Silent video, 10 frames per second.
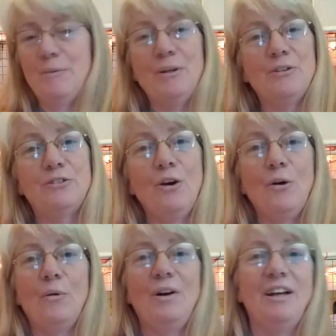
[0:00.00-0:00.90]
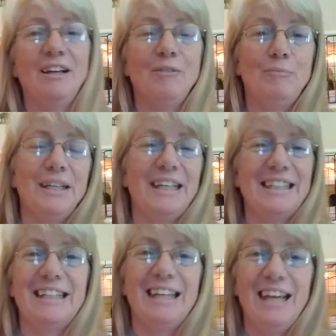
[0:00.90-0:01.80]
So
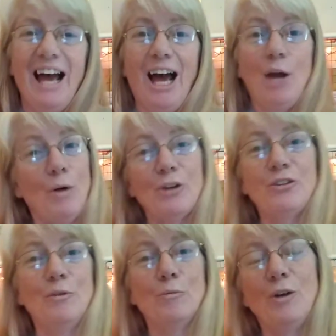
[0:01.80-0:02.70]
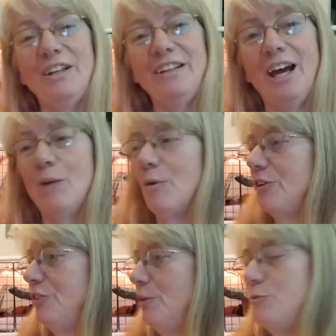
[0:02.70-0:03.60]
piggies, I watch them run, I
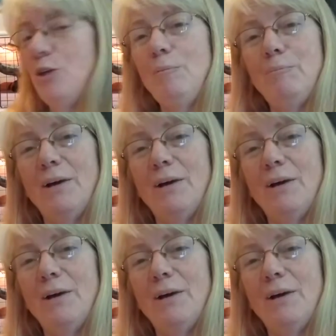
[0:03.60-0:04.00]
watch them jump,